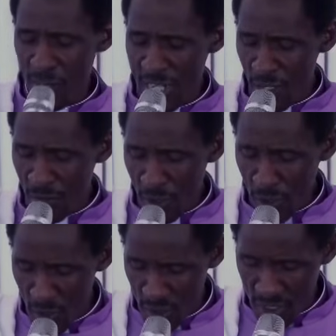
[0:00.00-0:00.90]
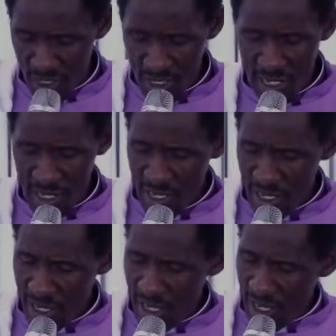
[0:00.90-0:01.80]
a noble cause.
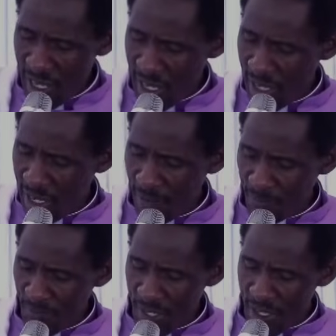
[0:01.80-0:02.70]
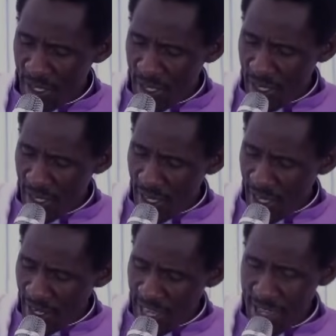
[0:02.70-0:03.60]
Um,
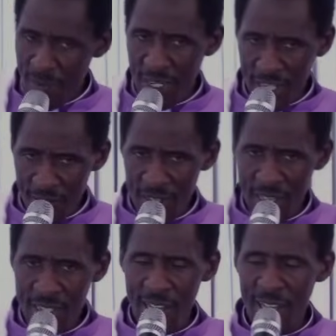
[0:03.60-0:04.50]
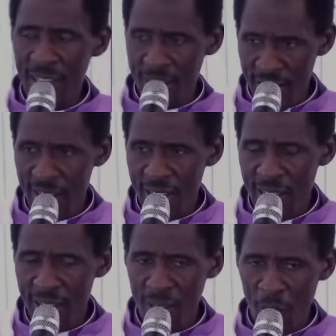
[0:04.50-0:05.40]
and I believe that uh,
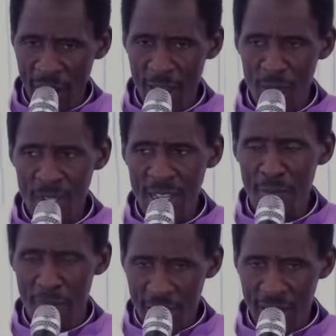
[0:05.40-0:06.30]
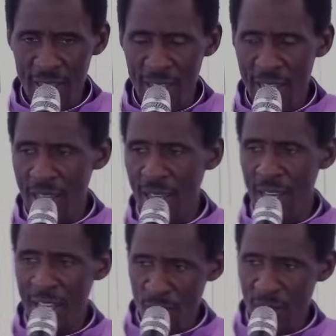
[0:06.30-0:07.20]
what I'm saying make it uh,
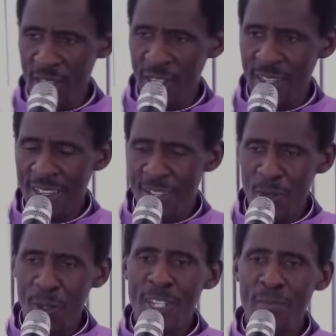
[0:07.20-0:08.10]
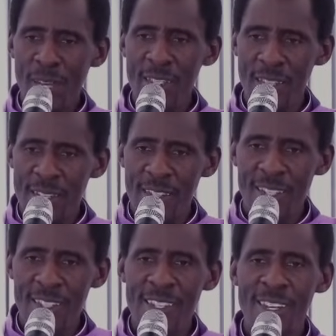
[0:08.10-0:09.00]
actually should not make sense. It
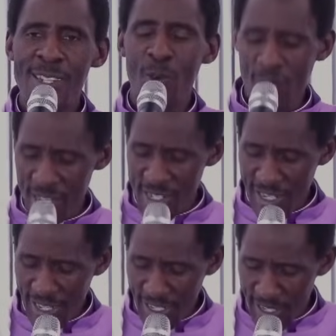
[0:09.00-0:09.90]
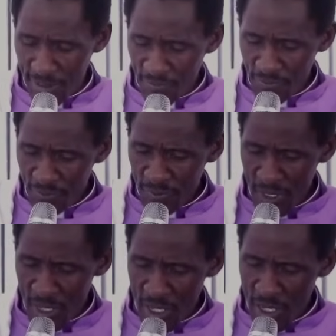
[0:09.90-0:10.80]
is just obvious and clear.
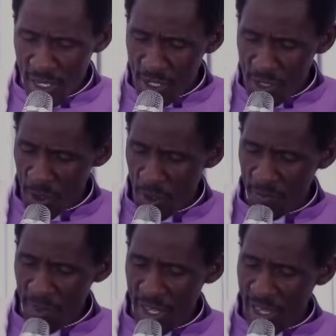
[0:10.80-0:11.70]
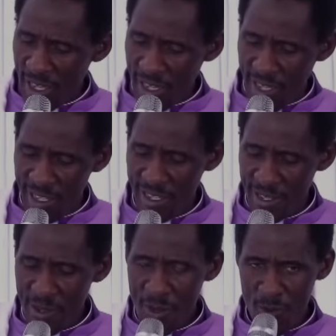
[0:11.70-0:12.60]
So uh,
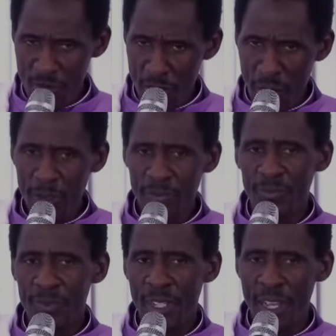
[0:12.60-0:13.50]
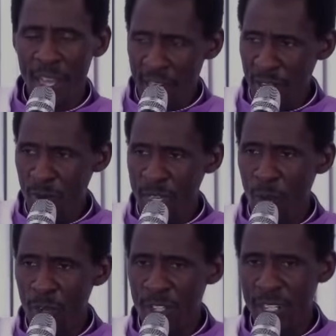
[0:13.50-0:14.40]
we know, and we are
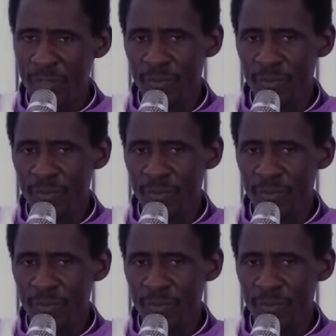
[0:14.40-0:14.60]
watching,